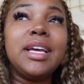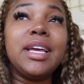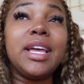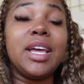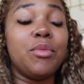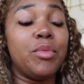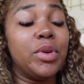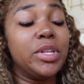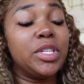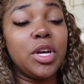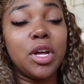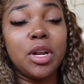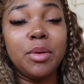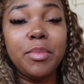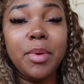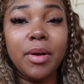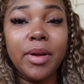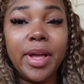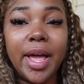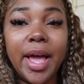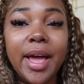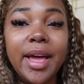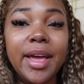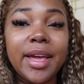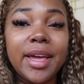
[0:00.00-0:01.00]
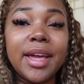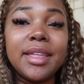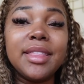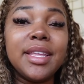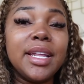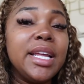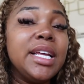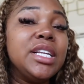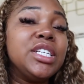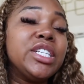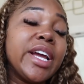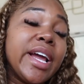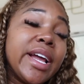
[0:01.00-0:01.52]
And we told him okay, and then
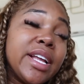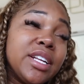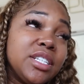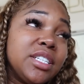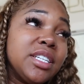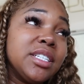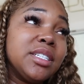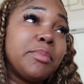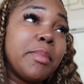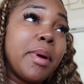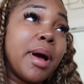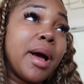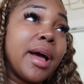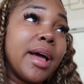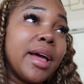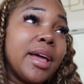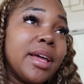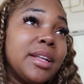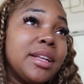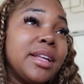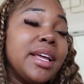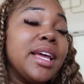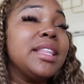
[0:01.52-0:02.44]
he changed his mind.